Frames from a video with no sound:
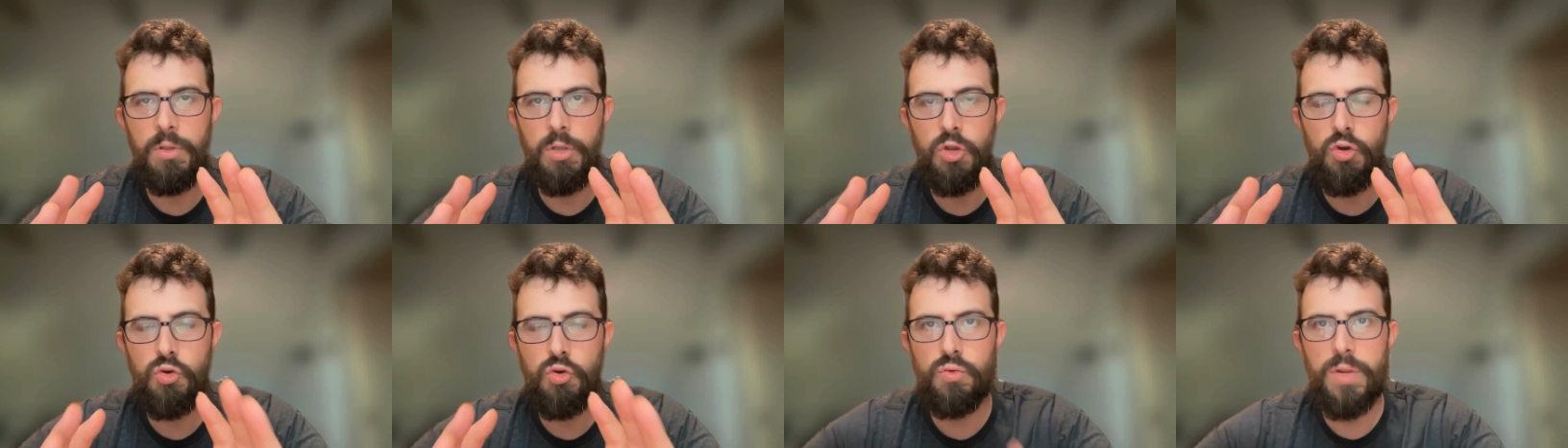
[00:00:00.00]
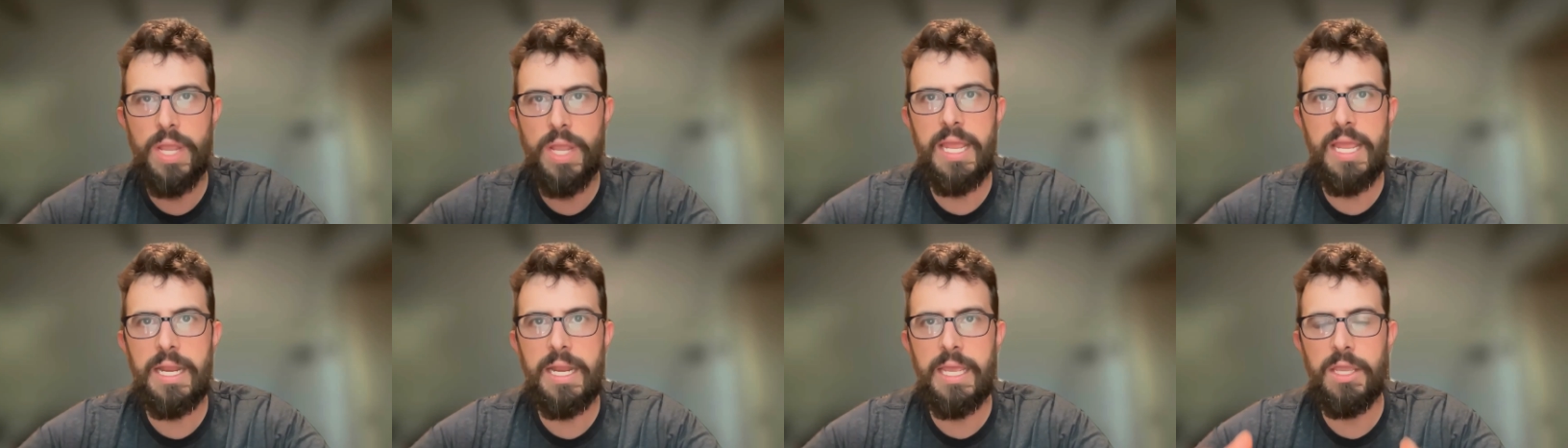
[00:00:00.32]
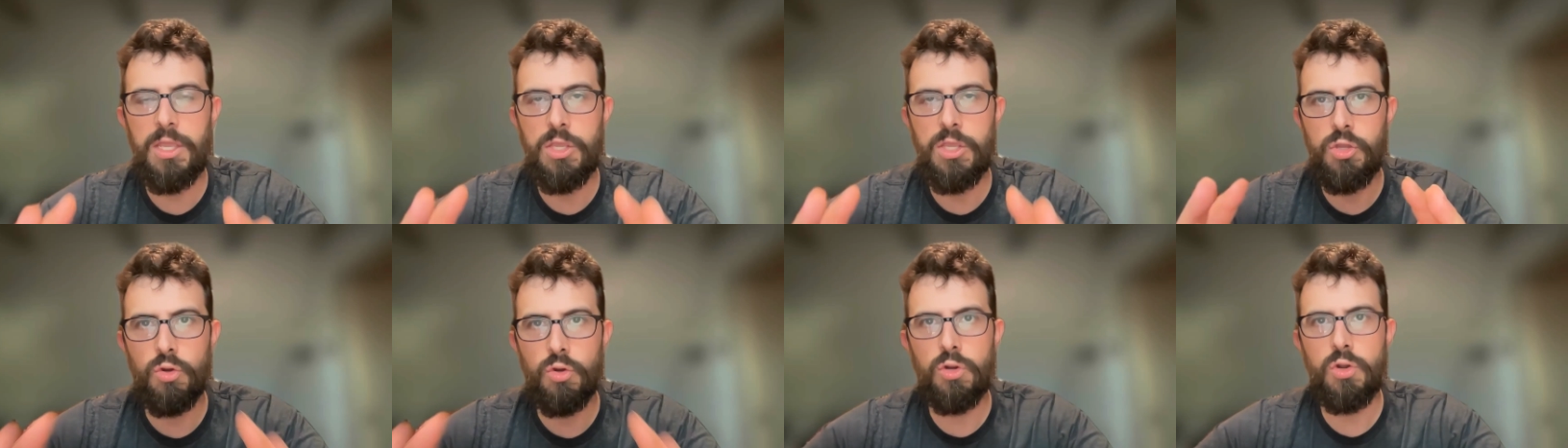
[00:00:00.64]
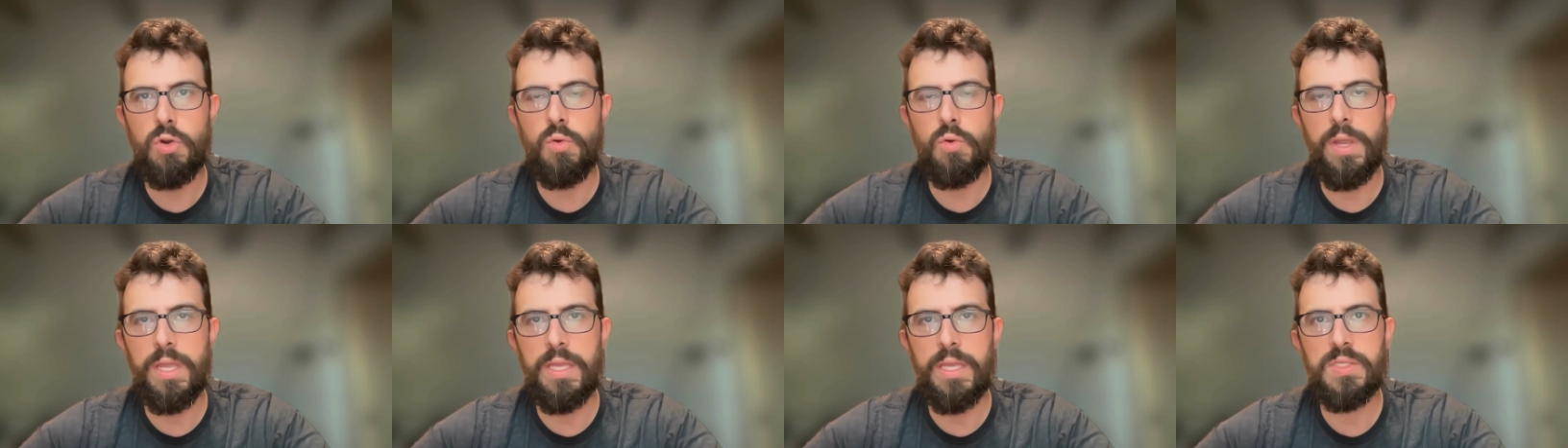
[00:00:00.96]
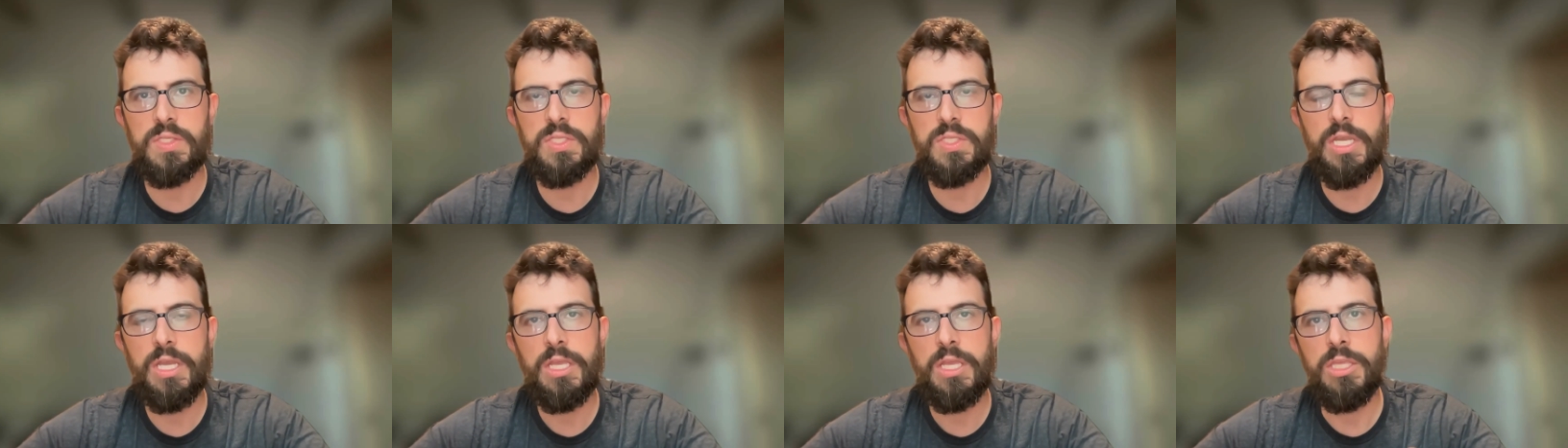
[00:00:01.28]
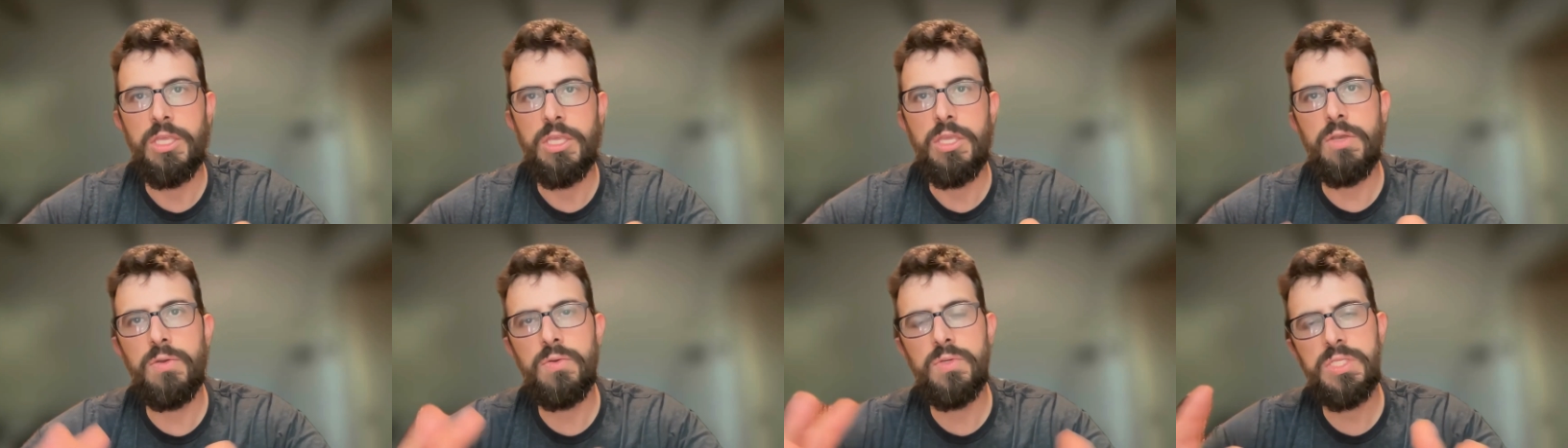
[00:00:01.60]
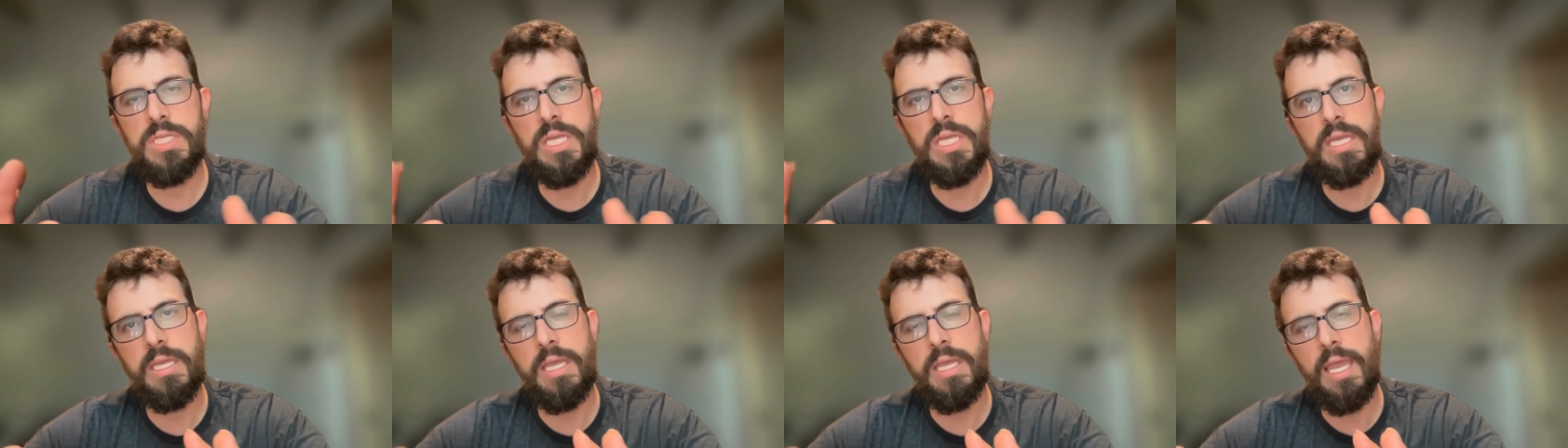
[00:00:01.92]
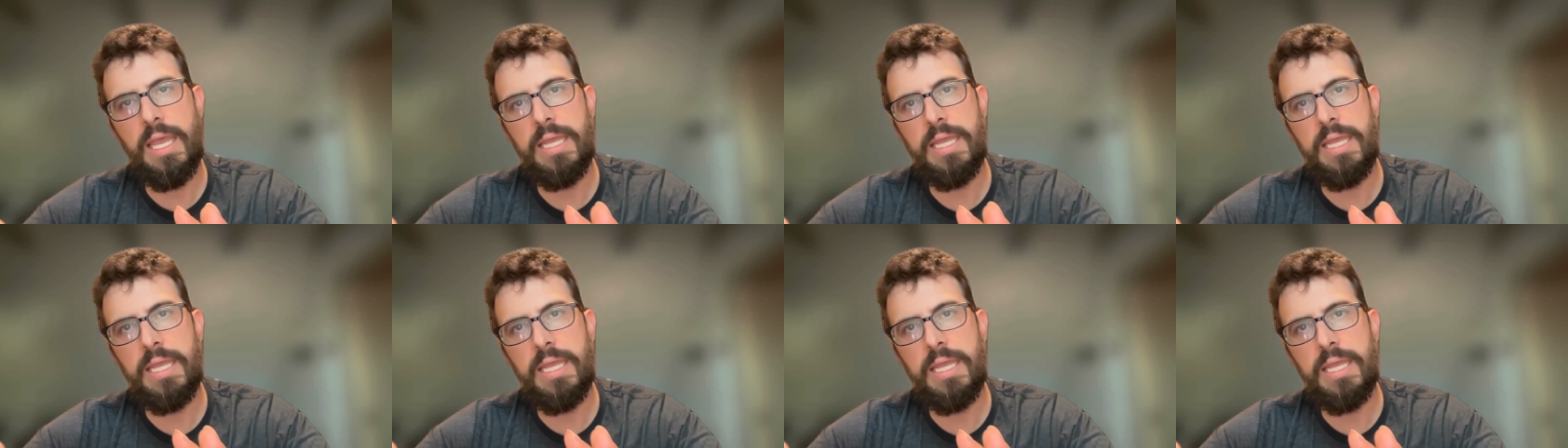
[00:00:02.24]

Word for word: creating your quiz using